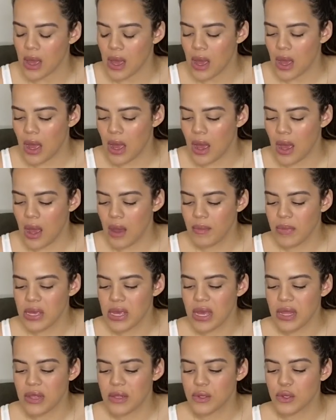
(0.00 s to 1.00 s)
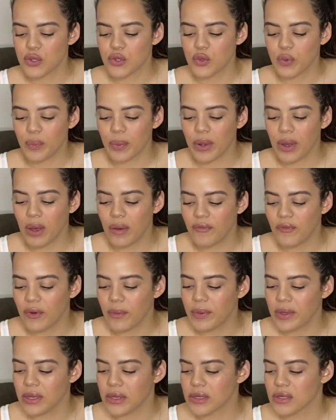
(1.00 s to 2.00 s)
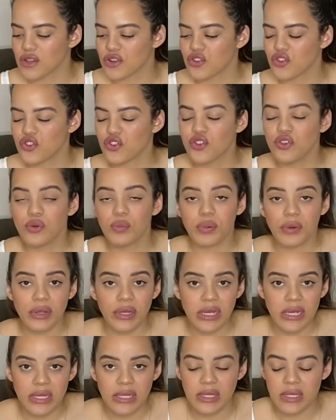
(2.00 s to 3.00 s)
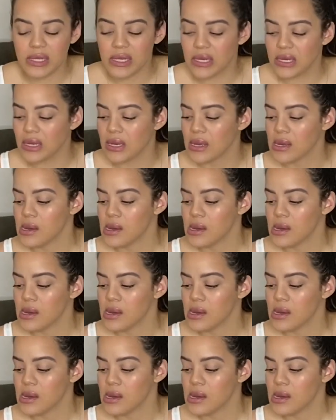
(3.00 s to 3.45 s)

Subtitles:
But yeah, these are super helpful because they're super easy.